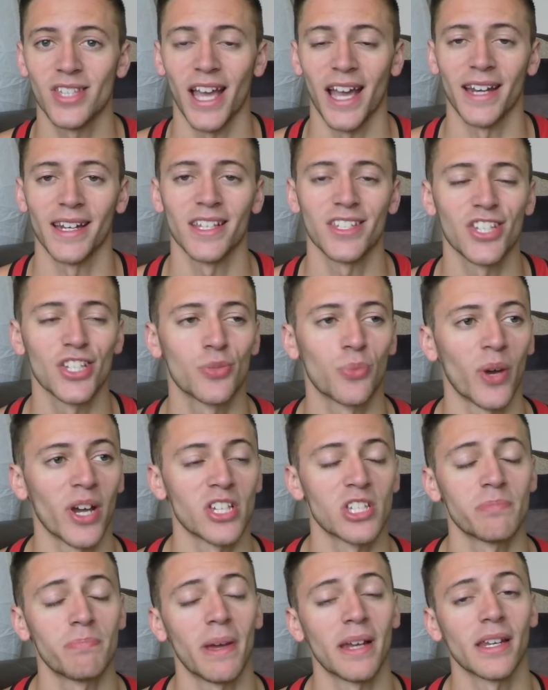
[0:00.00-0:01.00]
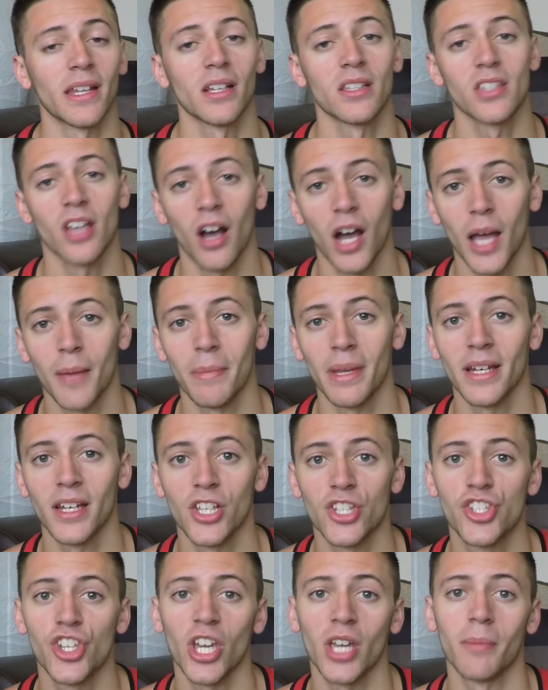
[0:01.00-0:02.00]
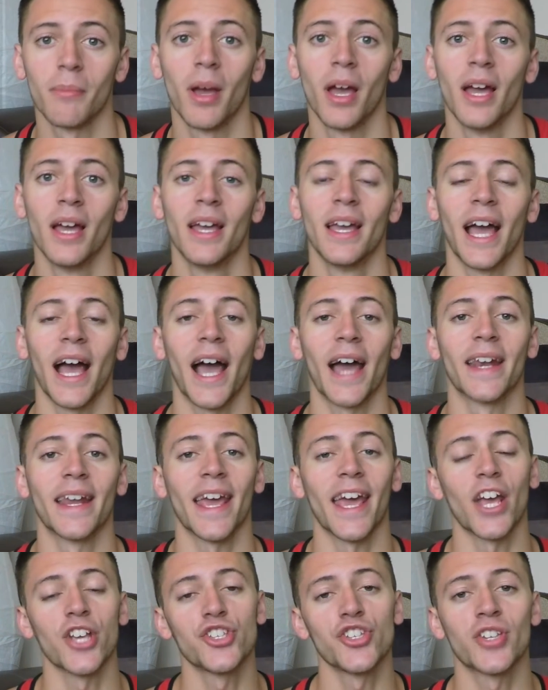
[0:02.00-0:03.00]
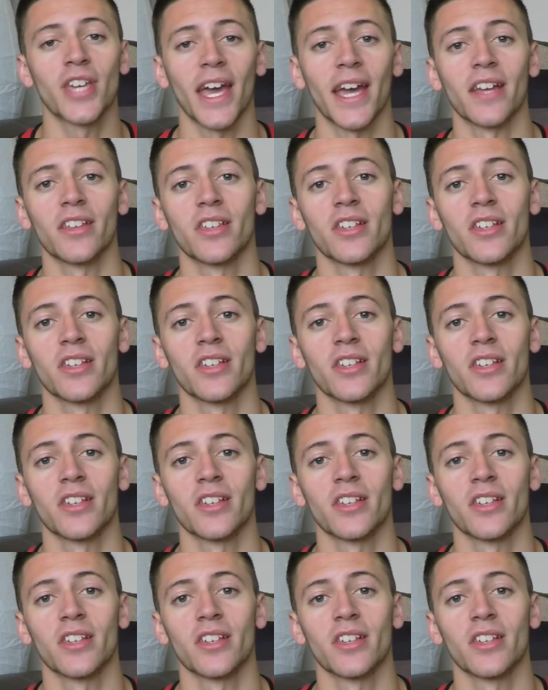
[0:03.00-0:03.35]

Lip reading: And this is where spending time in the gym and educating